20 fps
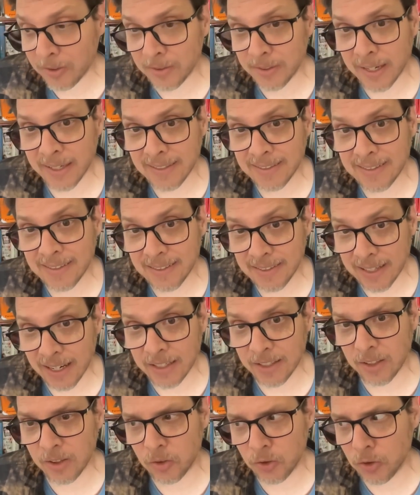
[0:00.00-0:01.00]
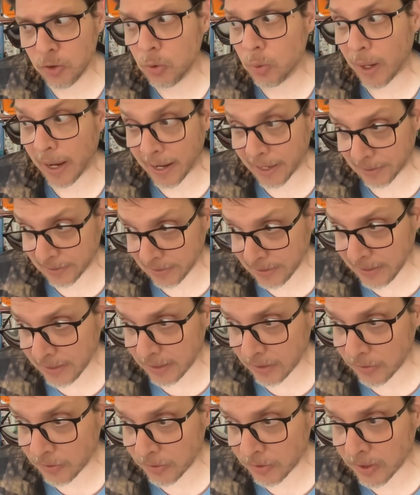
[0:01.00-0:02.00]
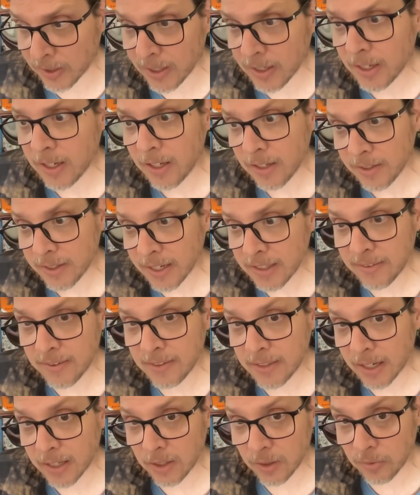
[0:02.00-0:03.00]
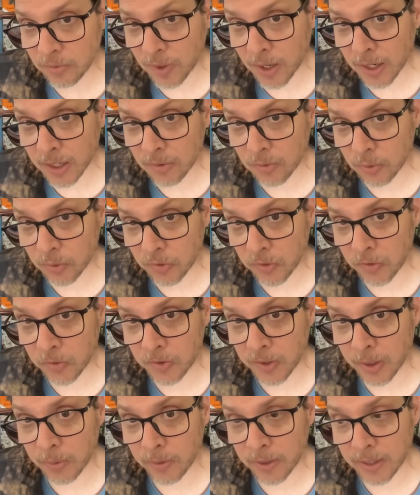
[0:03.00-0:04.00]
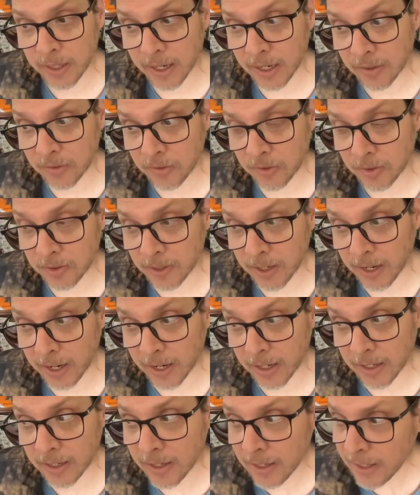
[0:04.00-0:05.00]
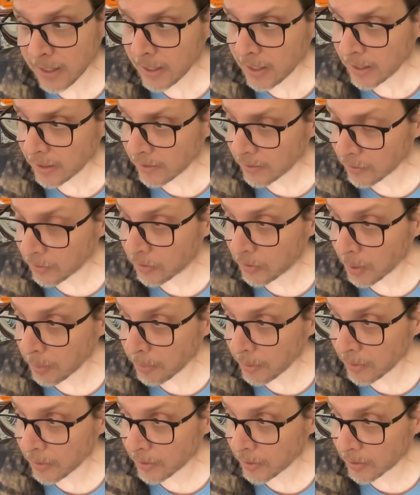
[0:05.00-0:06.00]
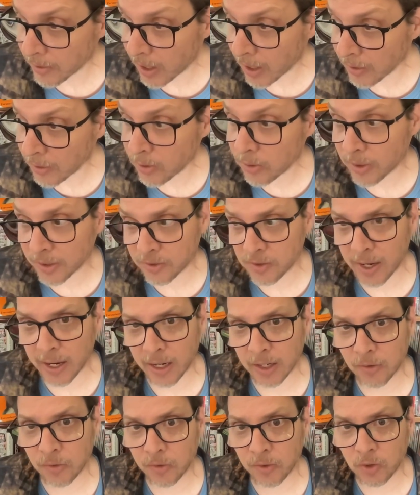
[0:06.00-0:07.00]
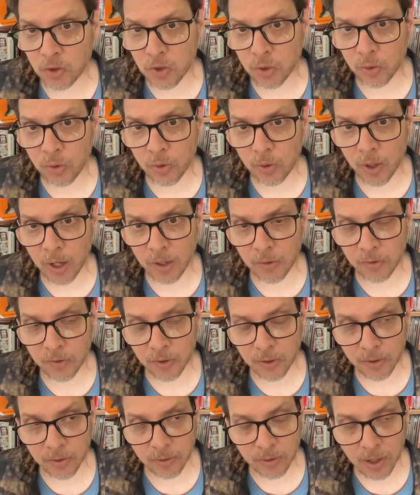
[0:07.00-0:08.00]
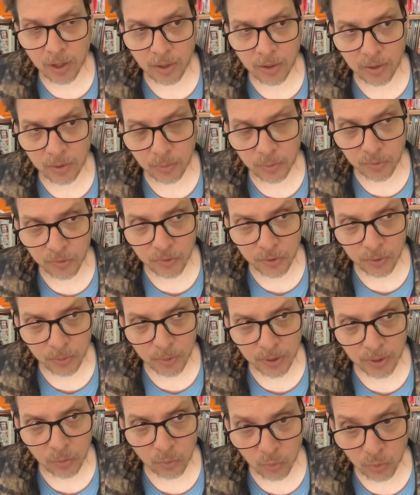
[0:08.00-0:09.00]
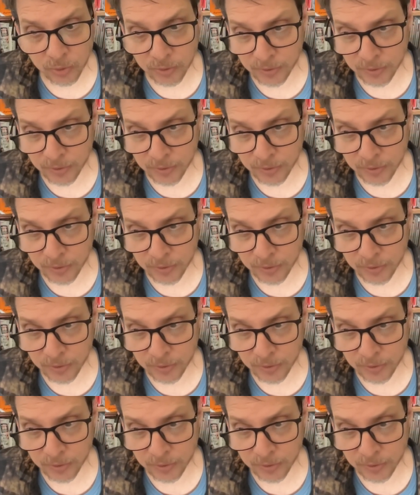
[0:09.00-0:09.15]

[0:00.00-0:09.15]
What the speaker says: 1992, at least. 1995 was the sarin gas attack. Some of the other attacks that Shoko Asahara was doing were